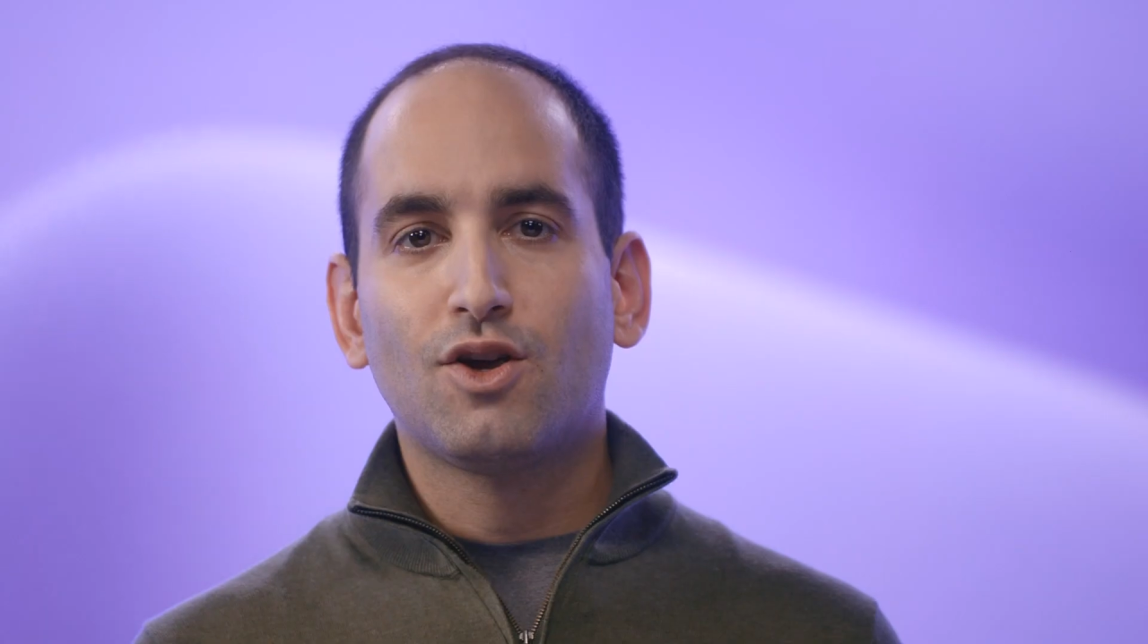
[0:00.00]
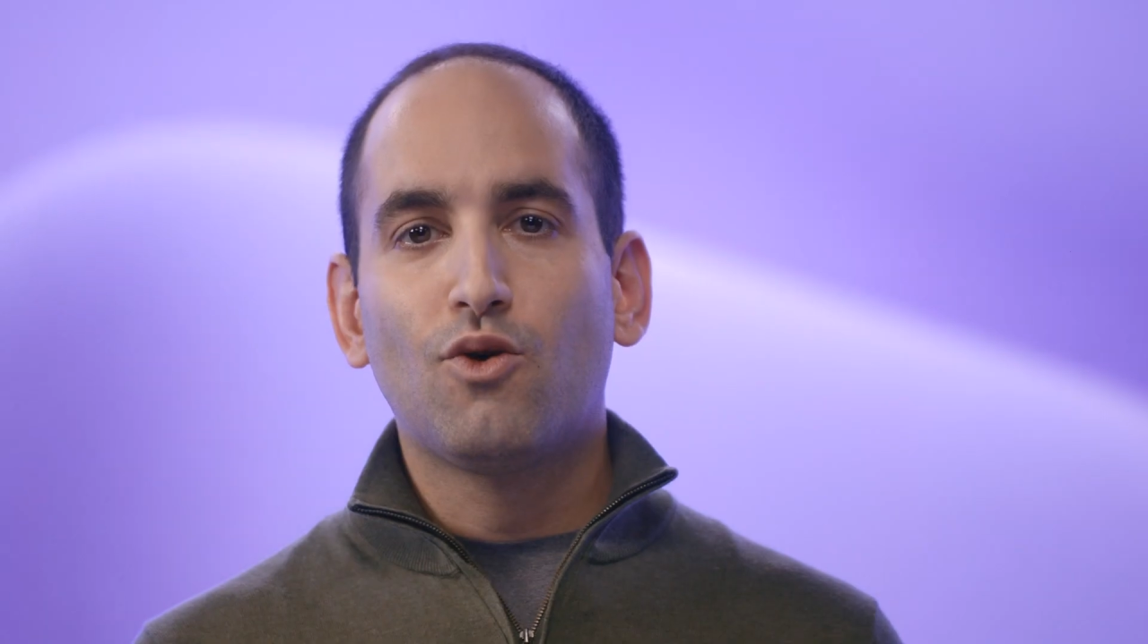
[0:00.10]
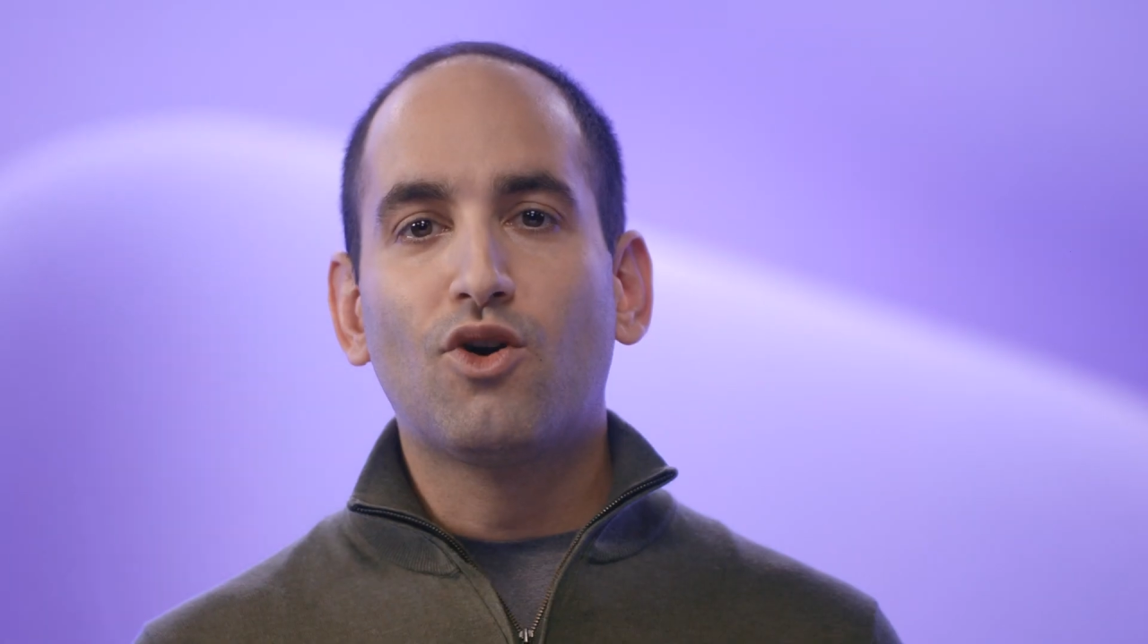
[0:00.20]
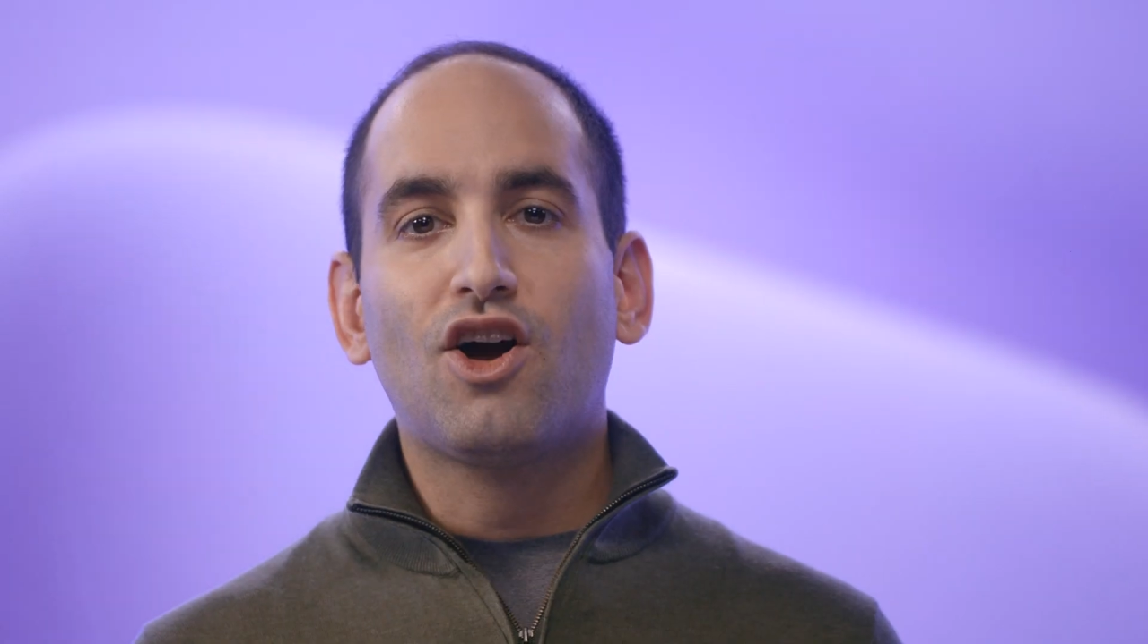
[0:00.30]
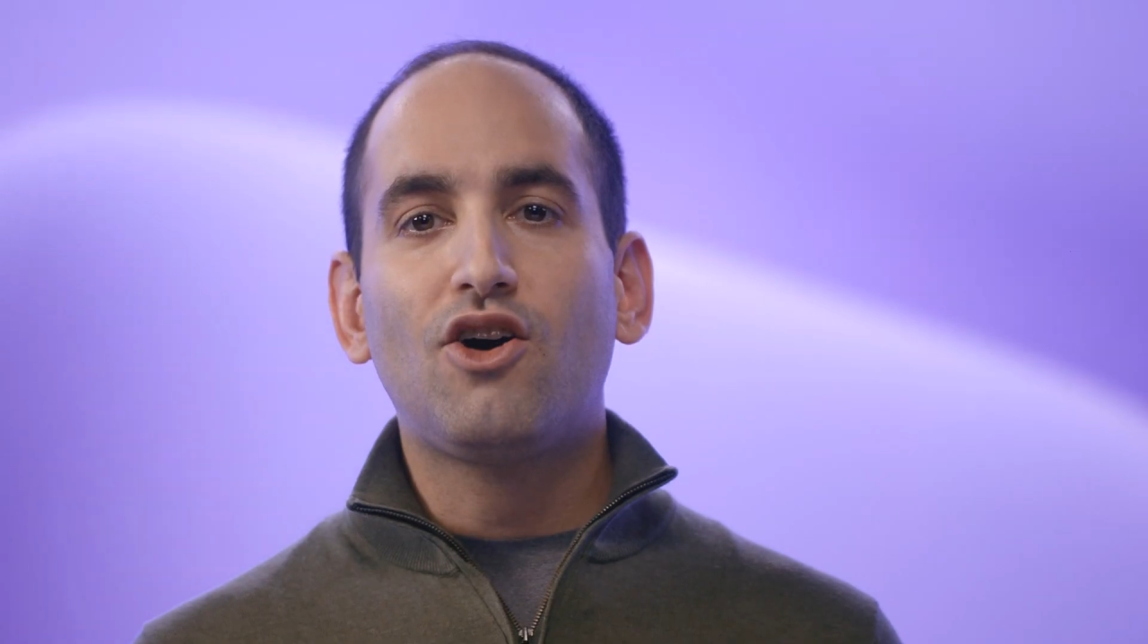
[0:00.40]

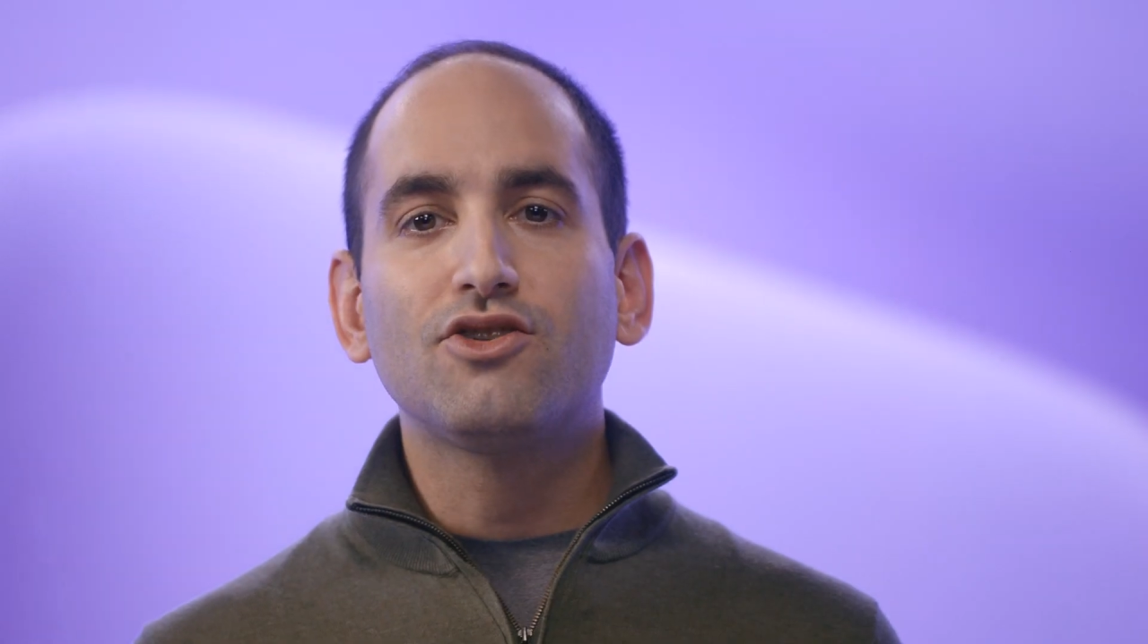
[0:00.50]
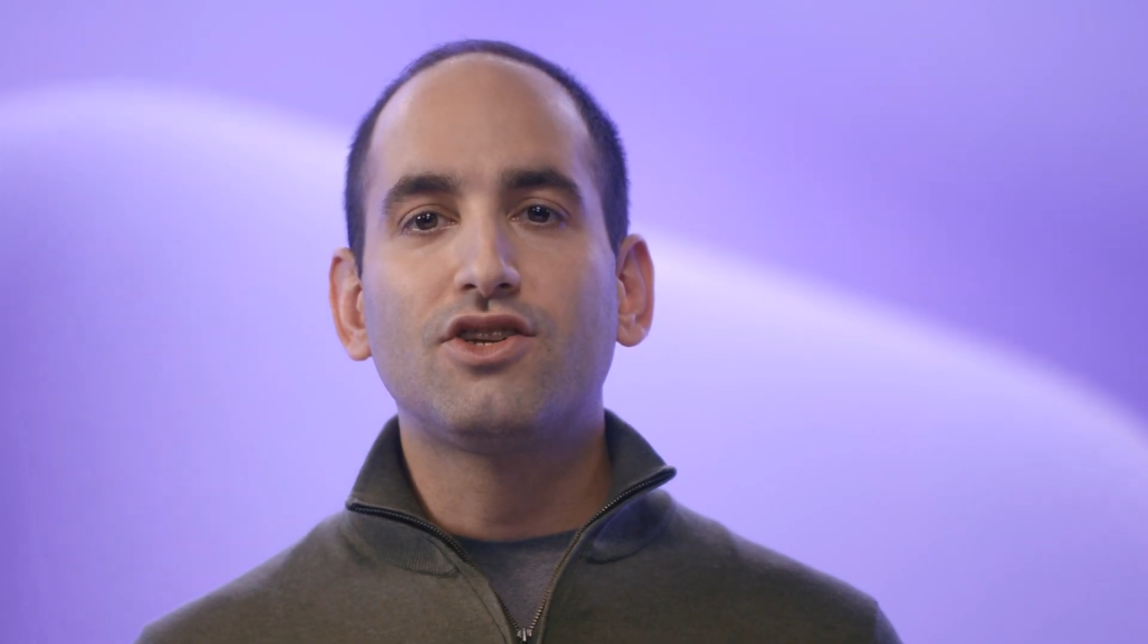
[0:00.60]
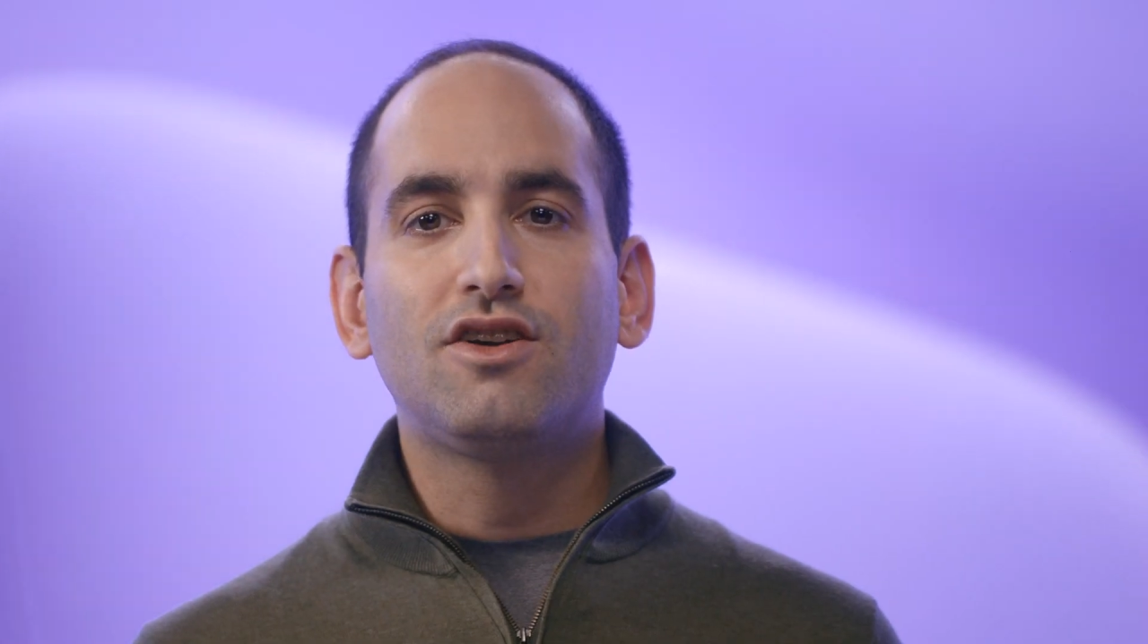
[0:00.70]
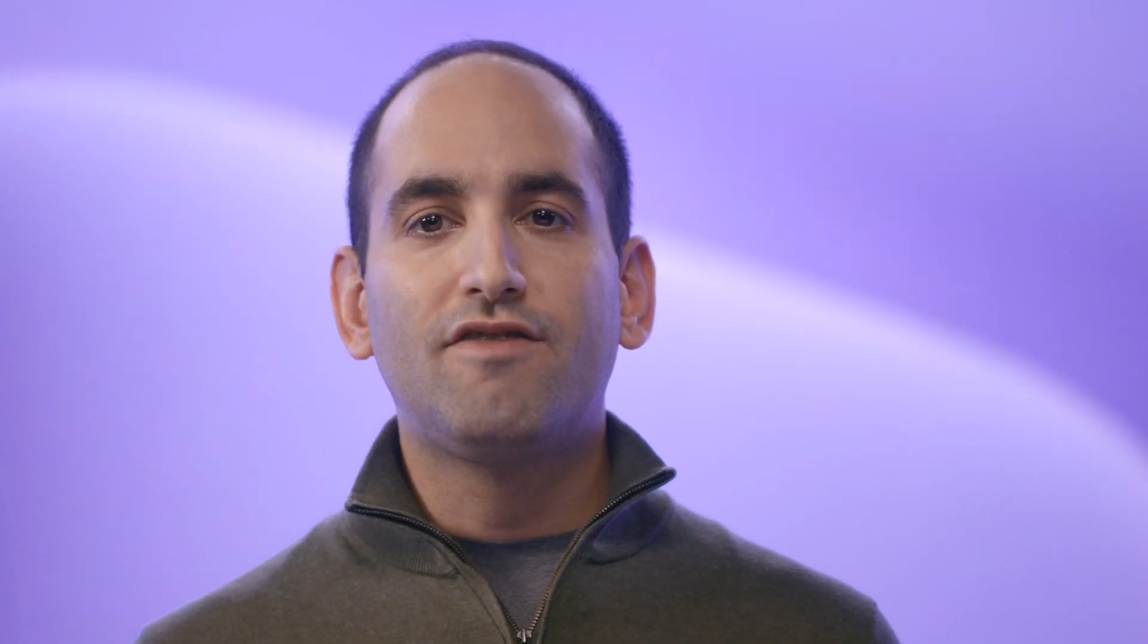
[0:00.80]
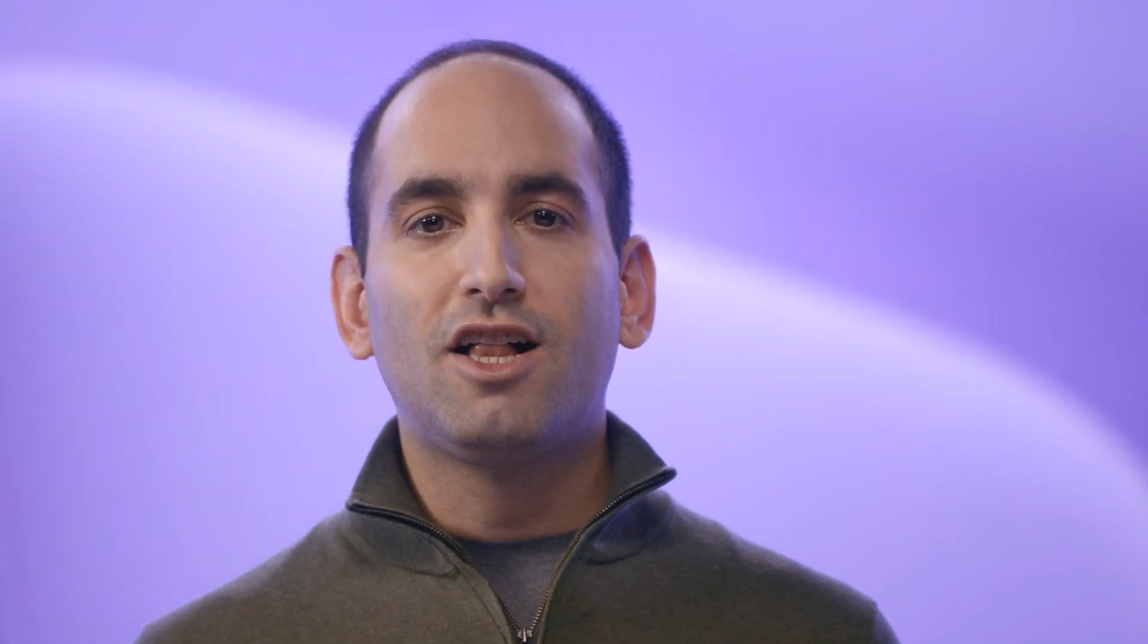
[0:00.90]
We're also
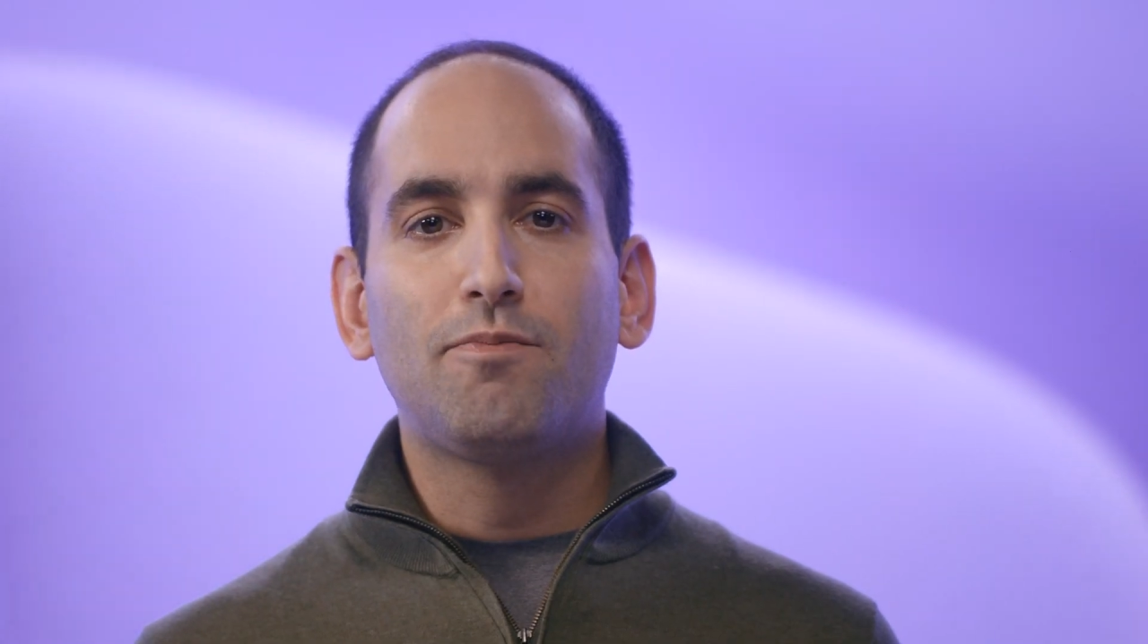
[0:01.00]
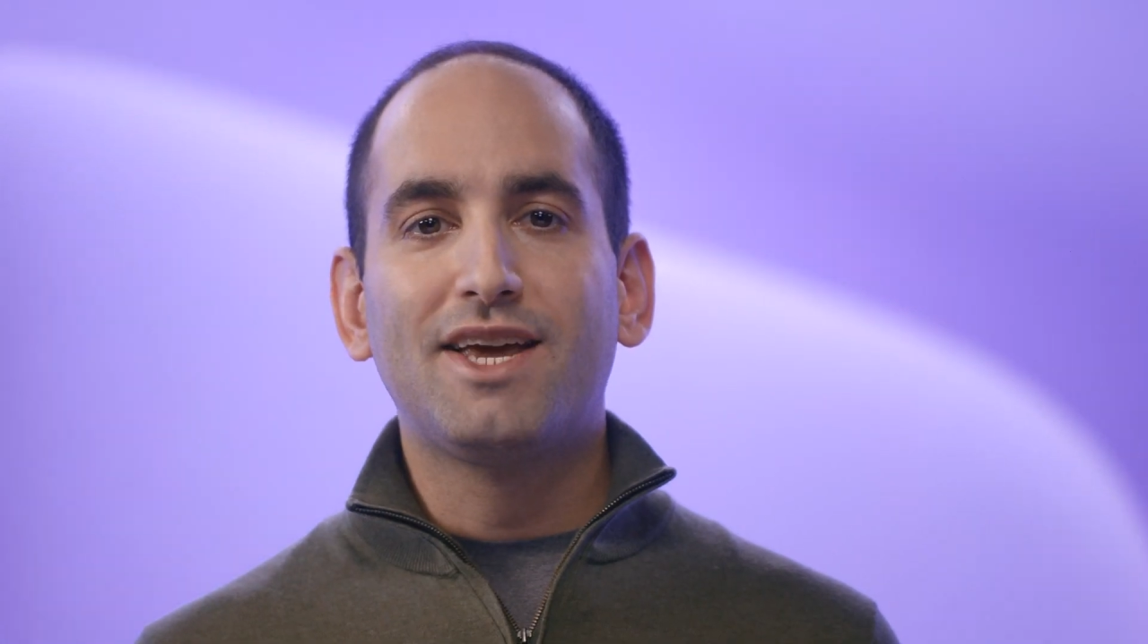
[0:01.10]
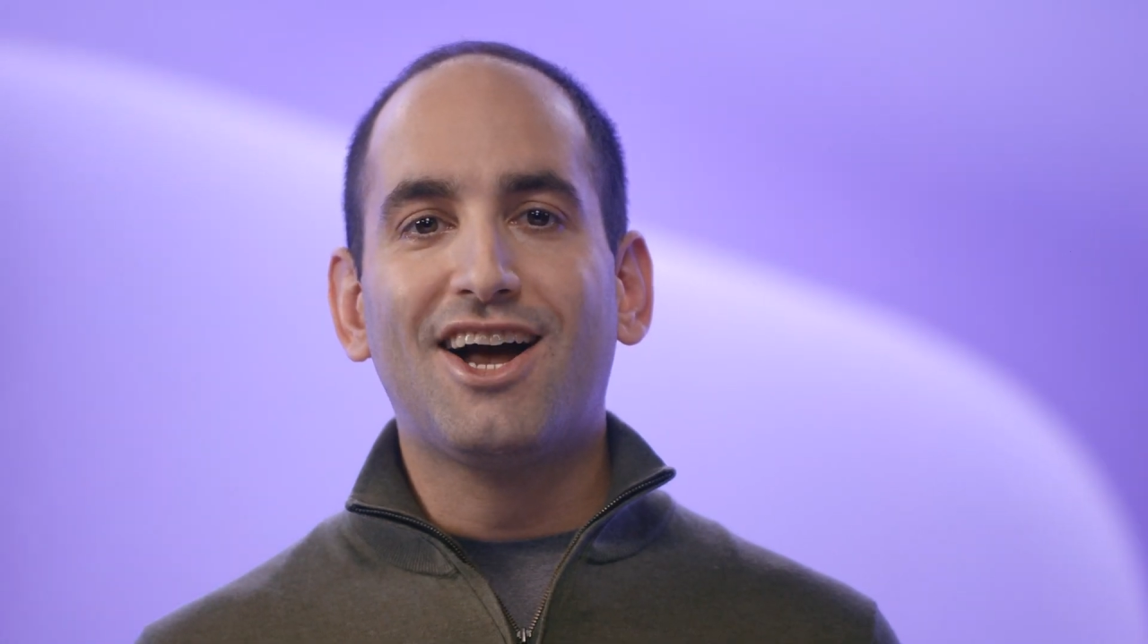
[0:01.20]
developing